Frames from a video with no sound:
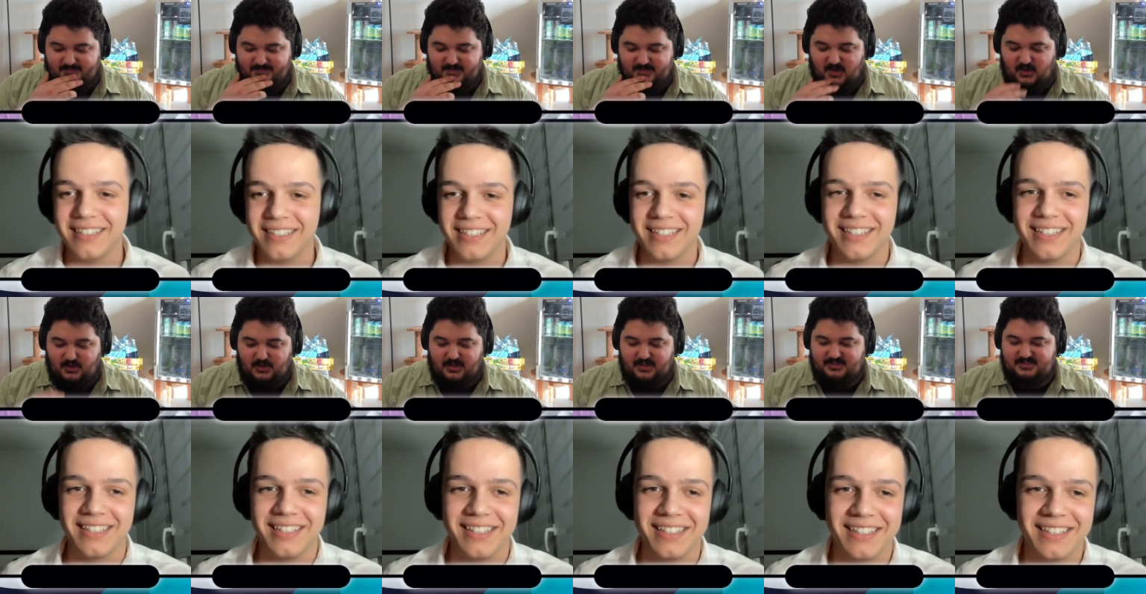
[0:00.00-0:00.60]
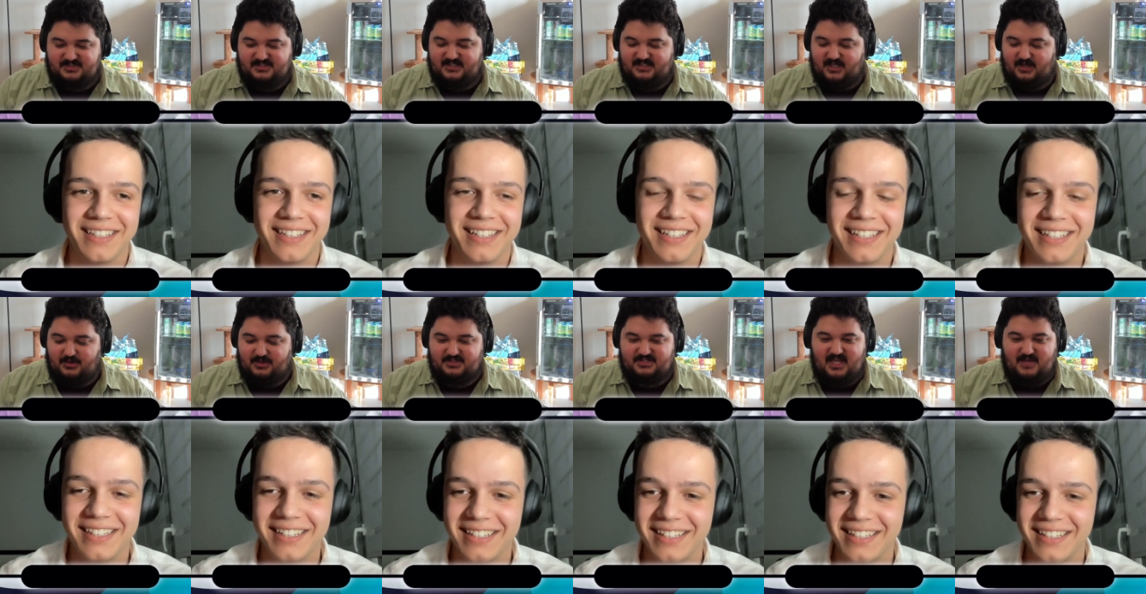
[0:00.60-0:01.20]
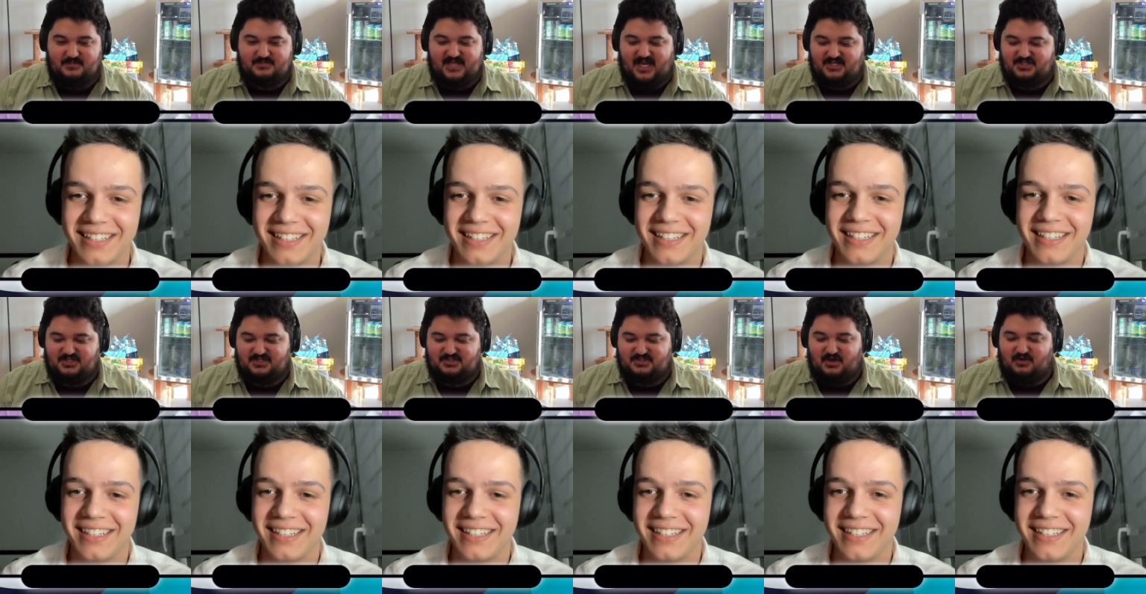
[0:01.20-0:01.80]
Speaker 1: Oh no, this no, this game's
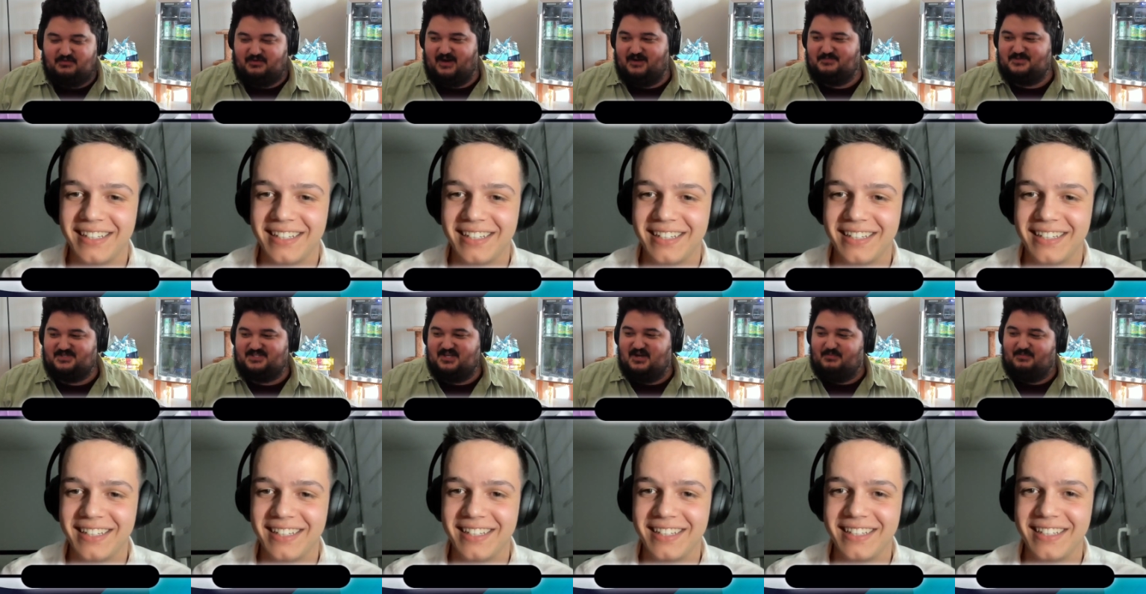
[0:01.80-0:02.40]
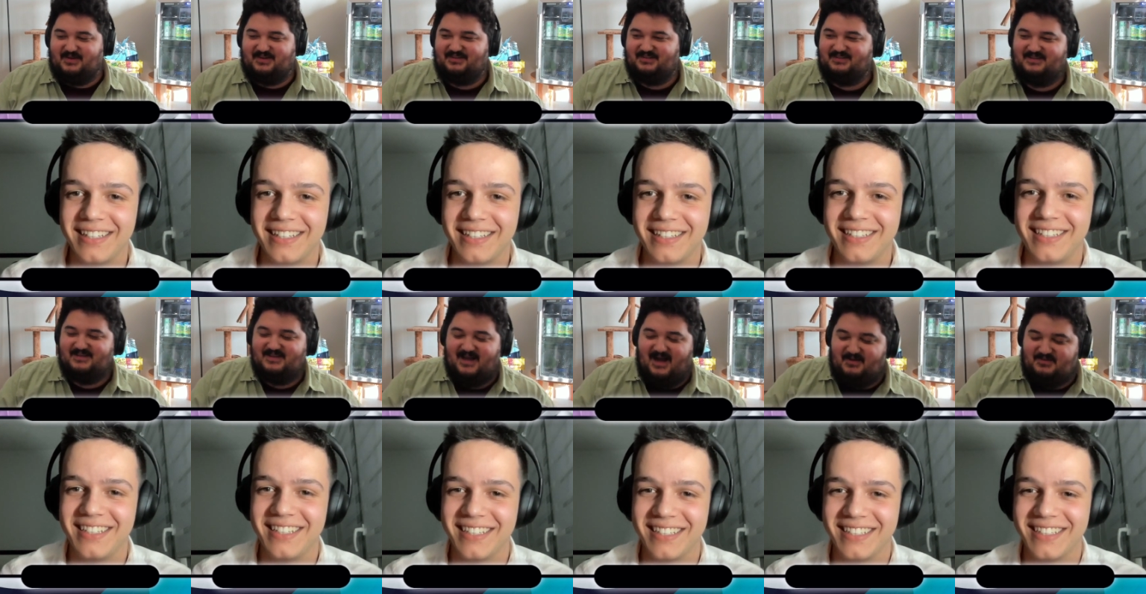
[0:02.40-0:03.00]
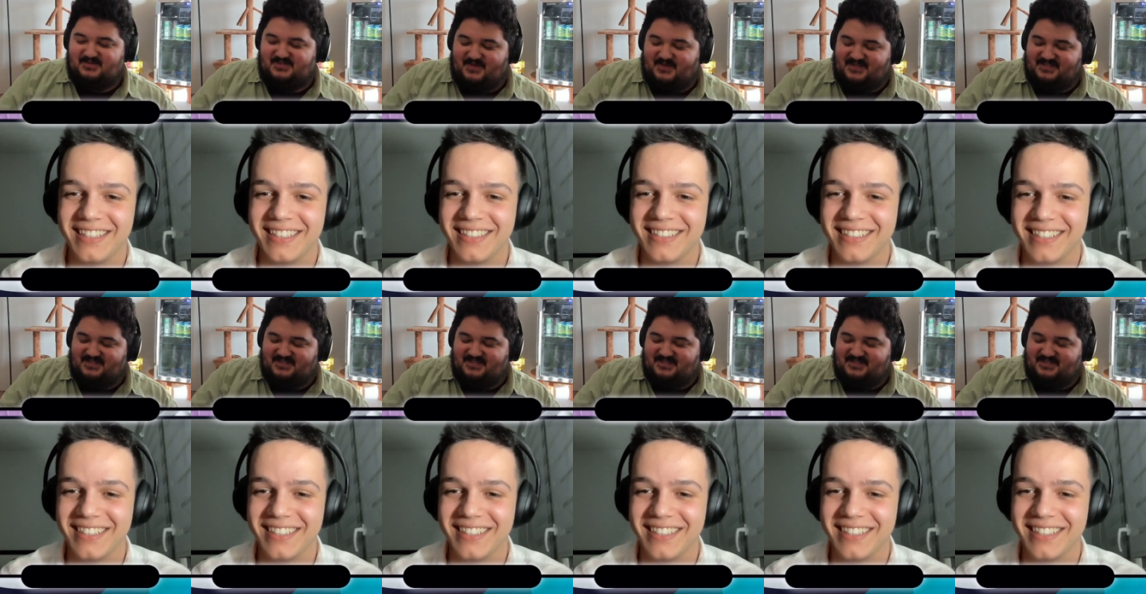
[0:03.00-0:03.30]
actually just over. I'm stupid. I'm just being